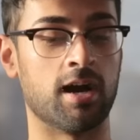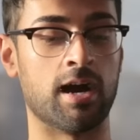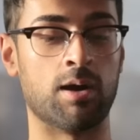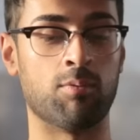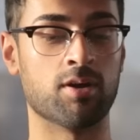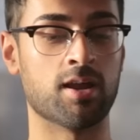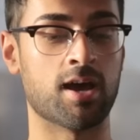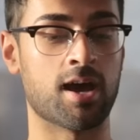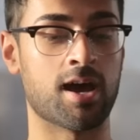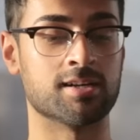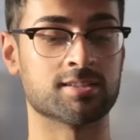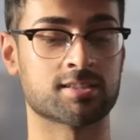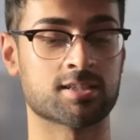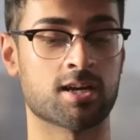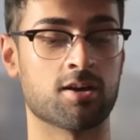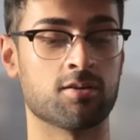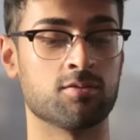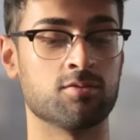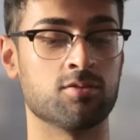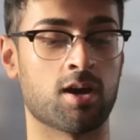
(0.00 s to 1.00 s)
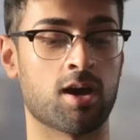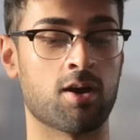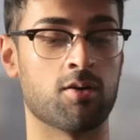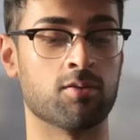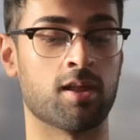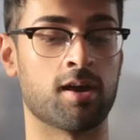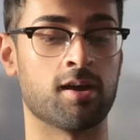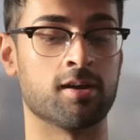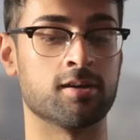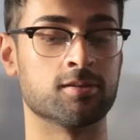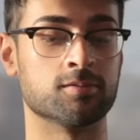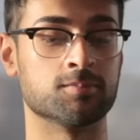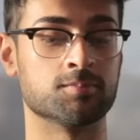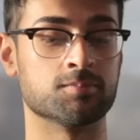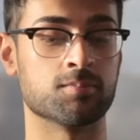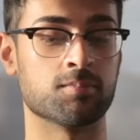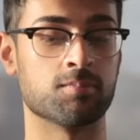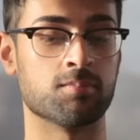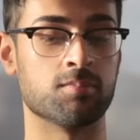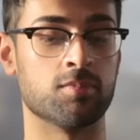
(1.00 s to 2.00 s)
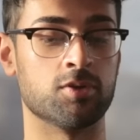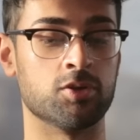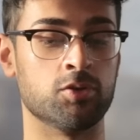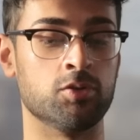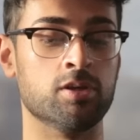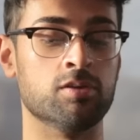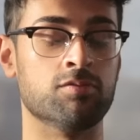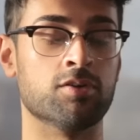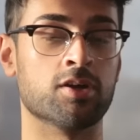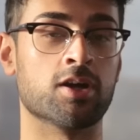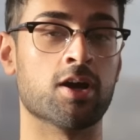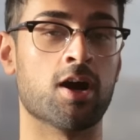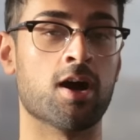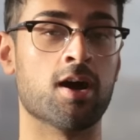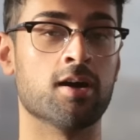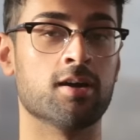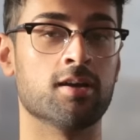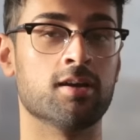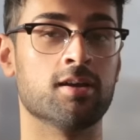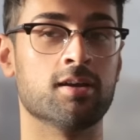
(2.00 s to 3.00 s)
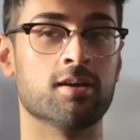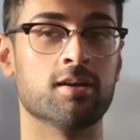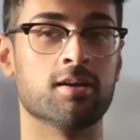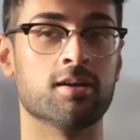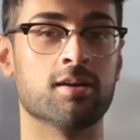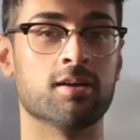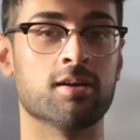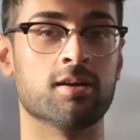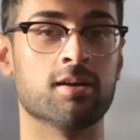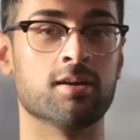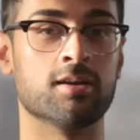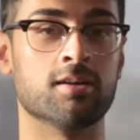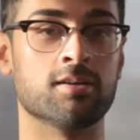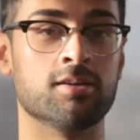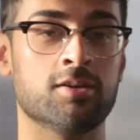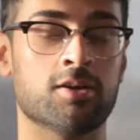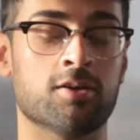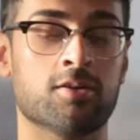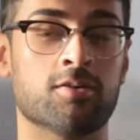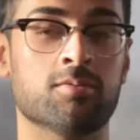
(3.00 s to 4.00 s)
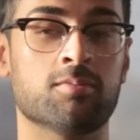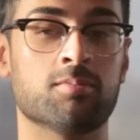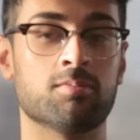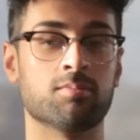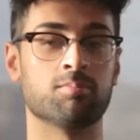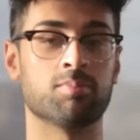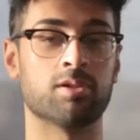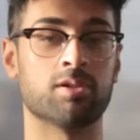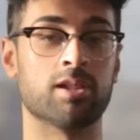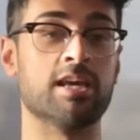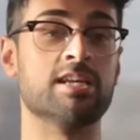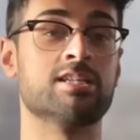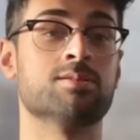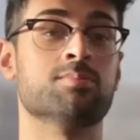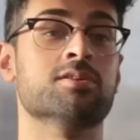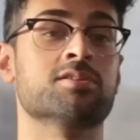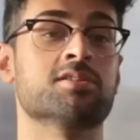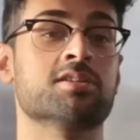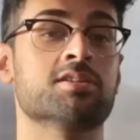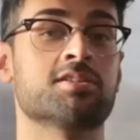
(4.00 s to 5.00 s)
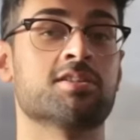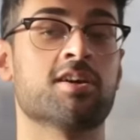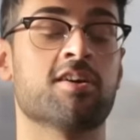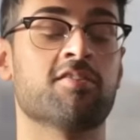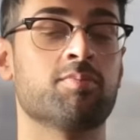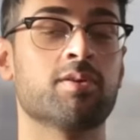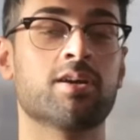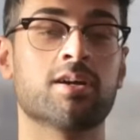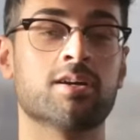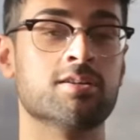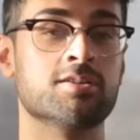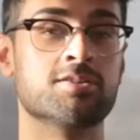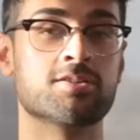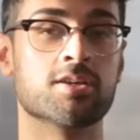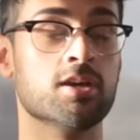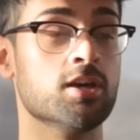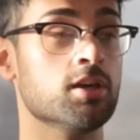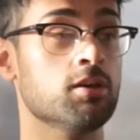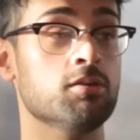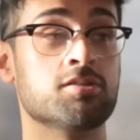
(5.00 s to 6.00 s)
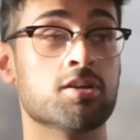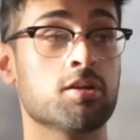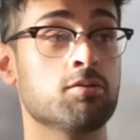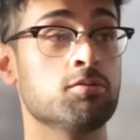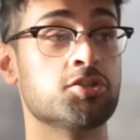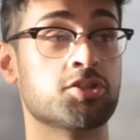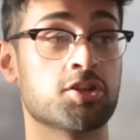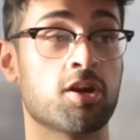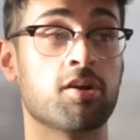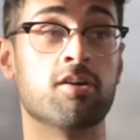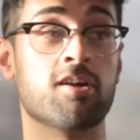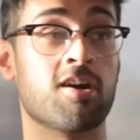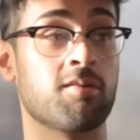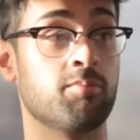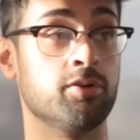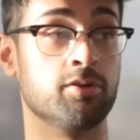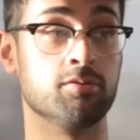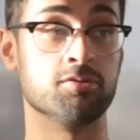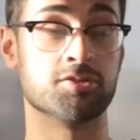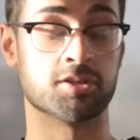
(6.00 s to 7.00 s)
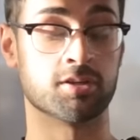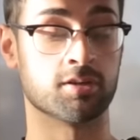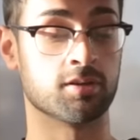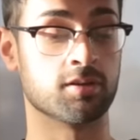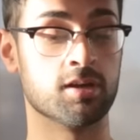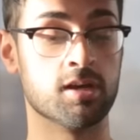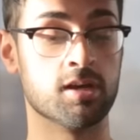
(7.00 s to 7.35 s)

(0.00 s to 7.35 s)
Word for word: I want to ask how how like you even got you know placements and stuff because you said you started off producing.